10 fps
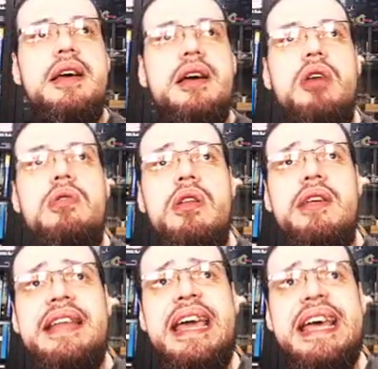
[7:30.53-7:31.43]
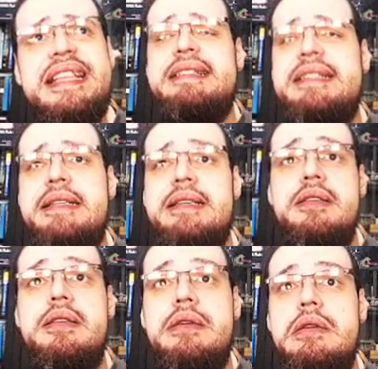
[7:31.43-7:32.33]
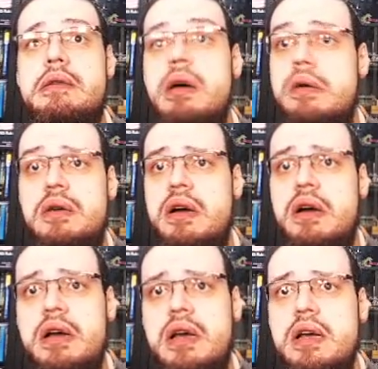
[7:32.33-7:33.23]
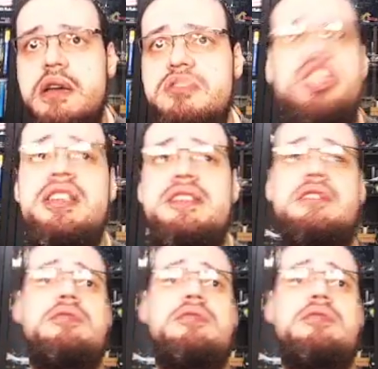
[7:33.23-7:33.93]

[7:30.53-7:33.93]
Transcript: Oh, look at this. Oh, Jesus